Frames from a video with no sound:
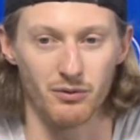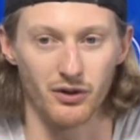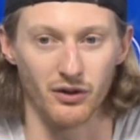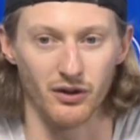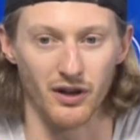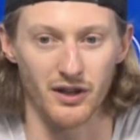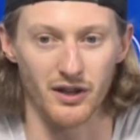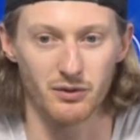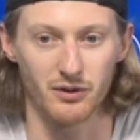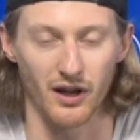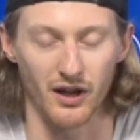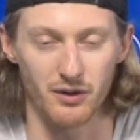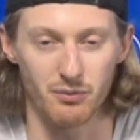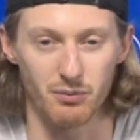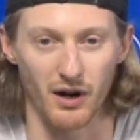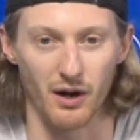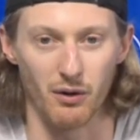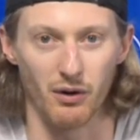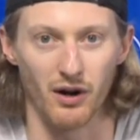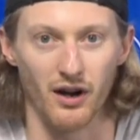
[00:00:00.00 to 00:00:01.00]
So that's
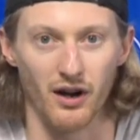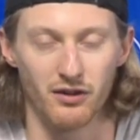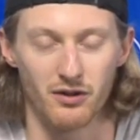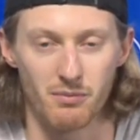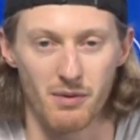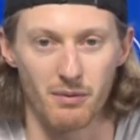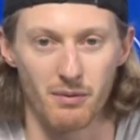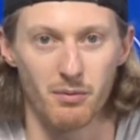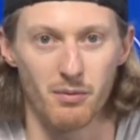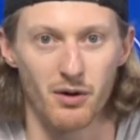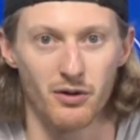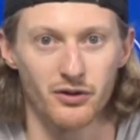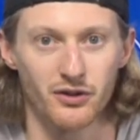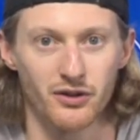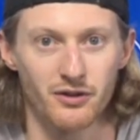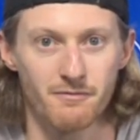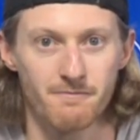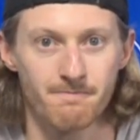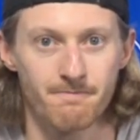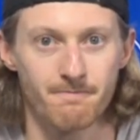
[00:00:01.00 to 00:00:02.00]
probably what I'll remember most.